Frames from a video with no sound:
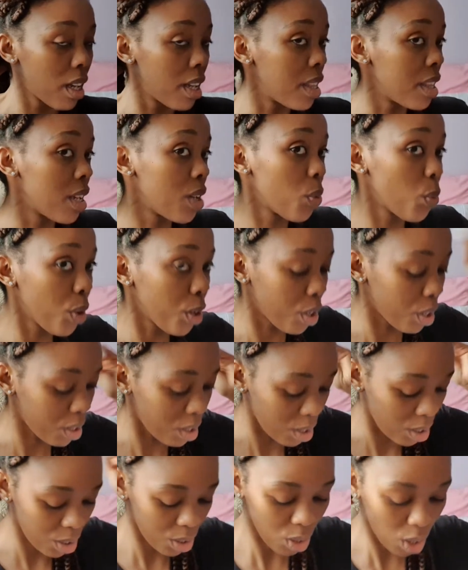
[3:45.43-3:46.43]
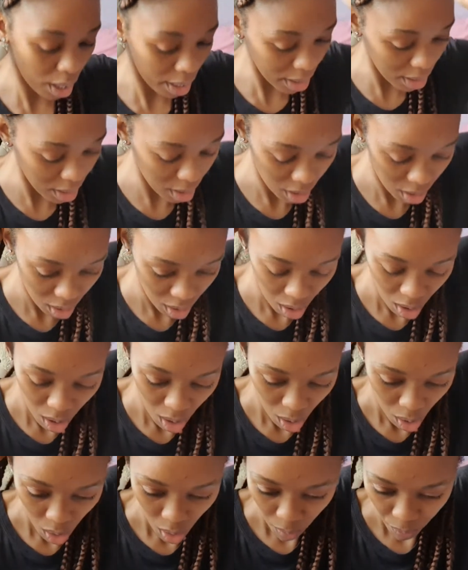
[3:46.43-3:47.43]
And then we're going to start
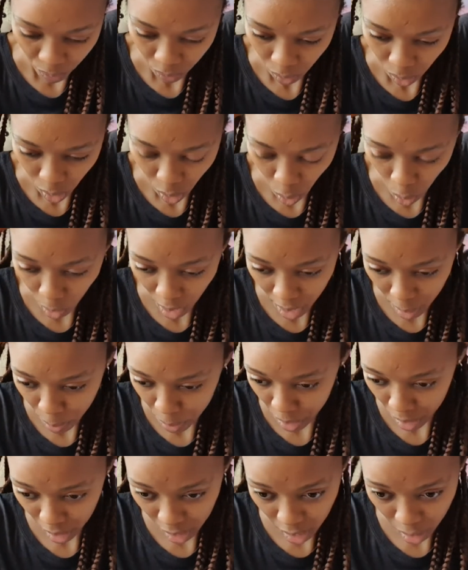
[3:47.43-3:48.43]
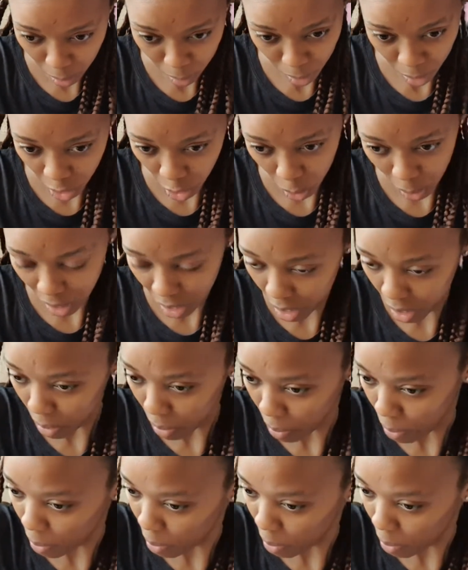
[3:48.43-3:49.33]
wiping in between.